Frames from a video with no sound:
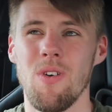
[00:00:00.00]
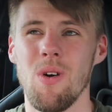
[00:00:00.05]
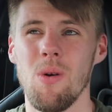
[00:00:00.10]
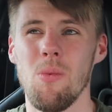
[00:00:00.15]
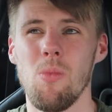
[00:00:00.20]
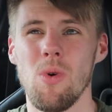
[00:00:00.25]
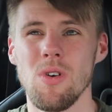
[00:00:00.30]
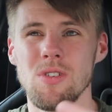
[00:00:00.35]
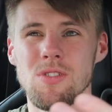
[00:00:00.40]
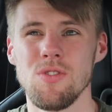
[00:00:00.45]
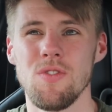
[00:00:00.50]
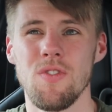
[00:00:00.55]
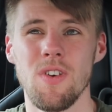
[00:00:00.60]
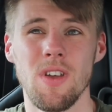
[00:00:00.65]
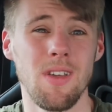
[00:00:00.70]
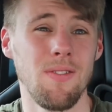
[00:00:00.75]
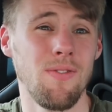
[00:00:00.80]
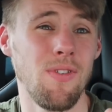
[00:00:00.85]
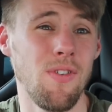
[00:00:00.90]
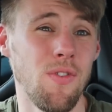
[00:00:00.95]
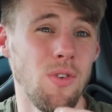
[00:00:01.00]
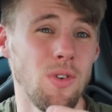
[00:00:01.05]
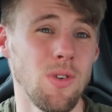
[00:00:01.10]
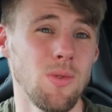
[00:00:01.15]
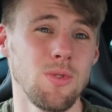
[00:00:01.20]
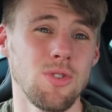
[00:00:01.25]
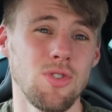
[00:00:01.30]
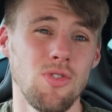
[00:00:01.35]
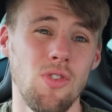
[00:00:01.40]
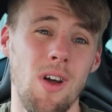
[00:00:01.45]
What do you think? If you thought it
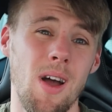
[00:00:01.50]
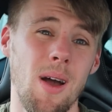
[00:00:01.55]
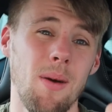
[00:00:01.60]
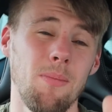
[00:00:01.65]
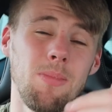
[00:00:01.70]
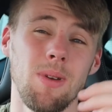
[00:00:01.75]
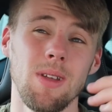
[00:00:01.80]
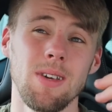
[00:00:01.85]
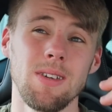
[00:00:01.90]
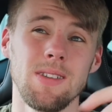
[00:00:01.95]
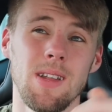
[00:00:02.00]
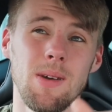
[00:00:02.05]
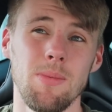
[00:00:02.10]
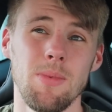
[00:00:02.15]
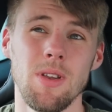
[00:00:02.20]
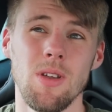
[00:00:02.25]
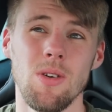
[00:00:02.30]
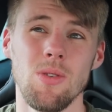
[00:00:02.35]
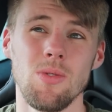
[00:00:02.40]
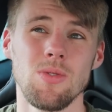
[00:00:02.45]
was crap, please let me know,